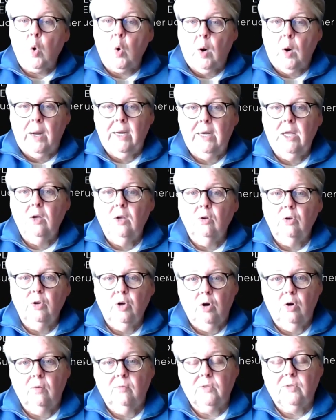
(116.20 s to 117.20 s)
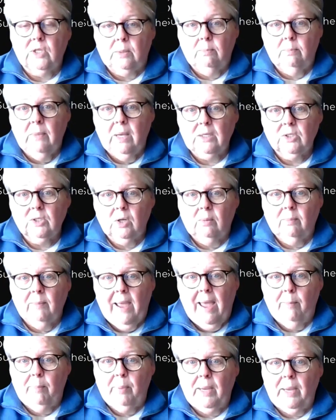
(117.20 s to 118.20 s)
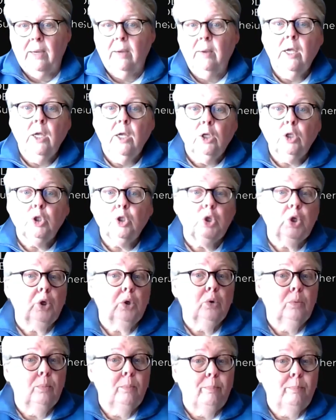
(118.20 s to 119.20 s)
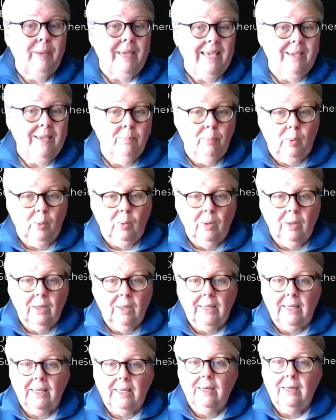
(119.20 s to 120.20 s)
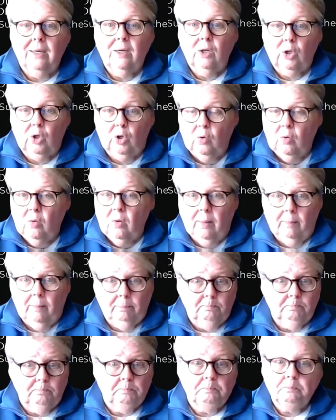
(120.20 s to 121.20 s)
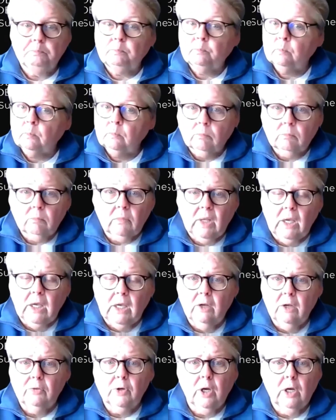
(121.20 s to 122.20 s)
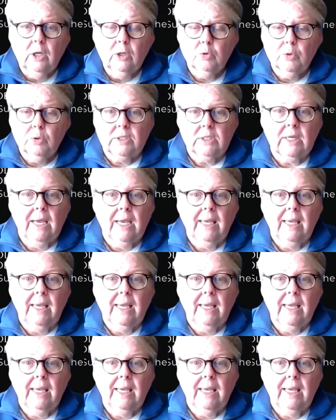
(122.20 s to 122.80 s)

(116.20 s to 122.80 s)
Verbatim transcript: Cranial Nerves and Muscle Mapping, to people in Europe and other countries.